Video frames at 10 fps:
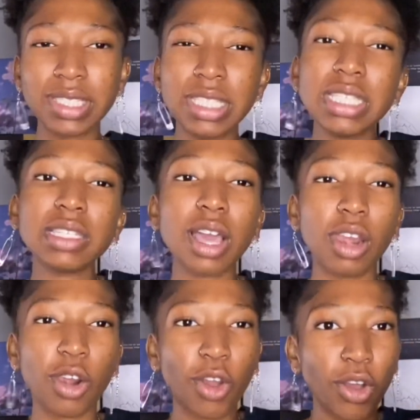seen a
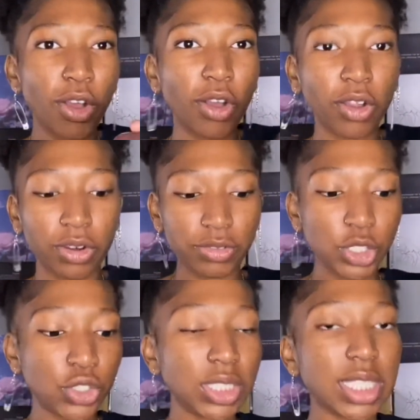lot of
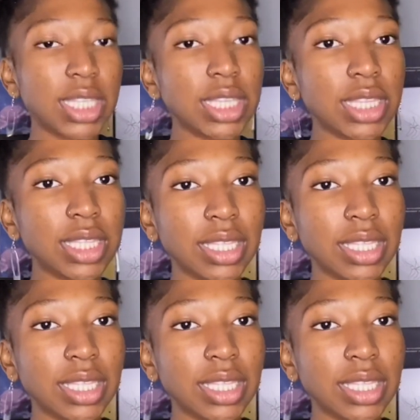shirts in